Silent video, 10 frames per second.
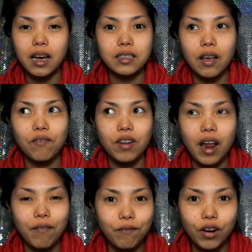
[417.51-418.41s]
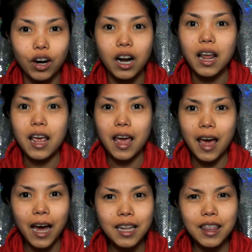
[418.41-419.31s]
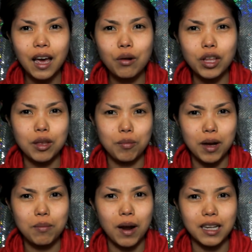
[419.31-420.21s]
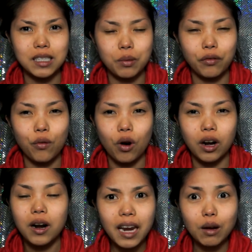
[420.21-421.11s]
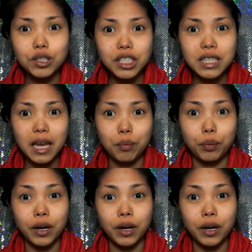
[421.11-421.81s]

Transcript: because I've never had that with a mud mask before. And I was just, like,